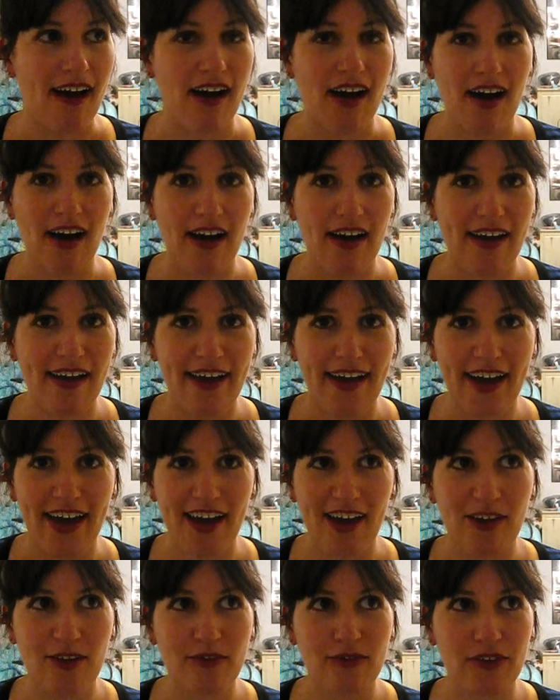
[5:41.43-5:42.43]
I
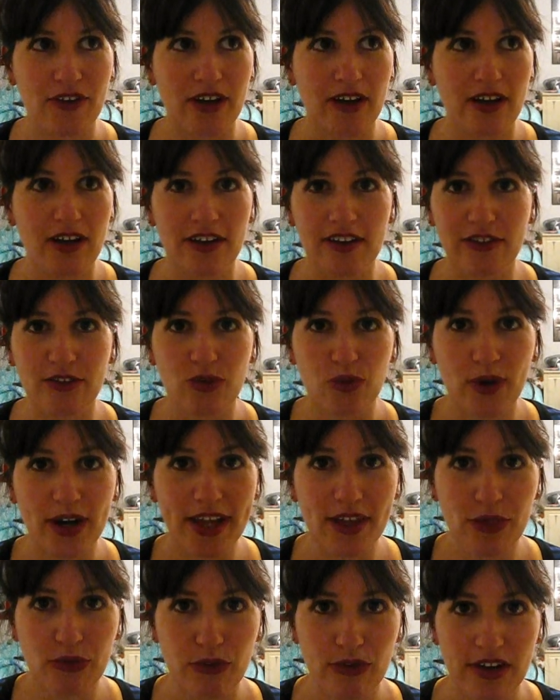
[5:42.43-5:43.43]
have uh,
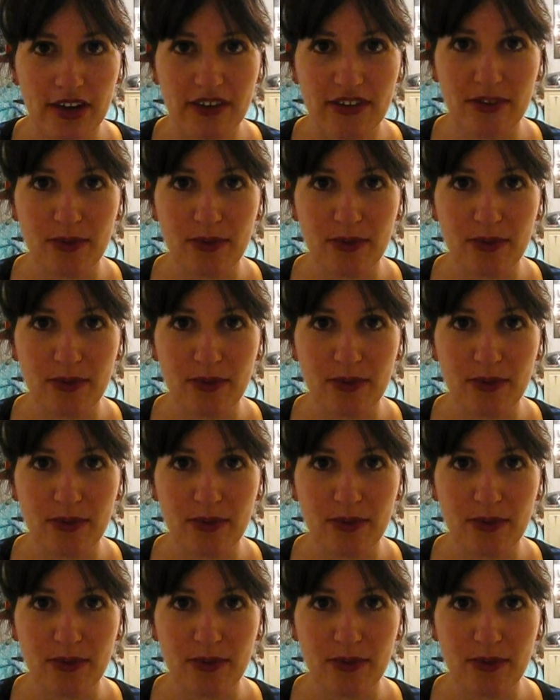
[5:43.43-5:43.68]
23